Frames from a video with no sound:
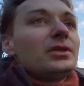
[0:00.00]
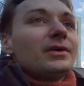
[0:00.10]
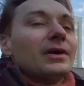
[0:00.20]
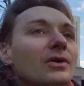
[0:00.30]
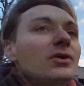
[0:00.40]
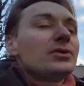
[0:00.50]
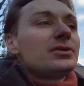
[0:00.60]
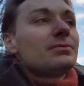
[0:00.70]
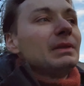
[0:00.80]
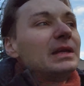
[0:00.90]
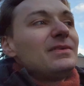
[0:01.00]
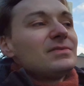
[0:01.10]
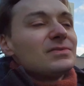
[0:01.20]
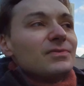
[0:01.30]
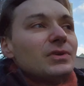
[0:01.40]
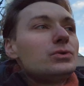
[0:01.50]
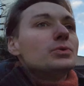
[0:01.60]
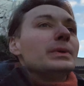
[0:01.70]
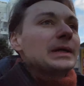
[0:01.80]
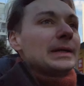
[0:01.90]
the autumn leaves
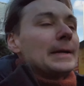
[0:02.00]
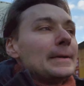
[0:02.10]
viewing.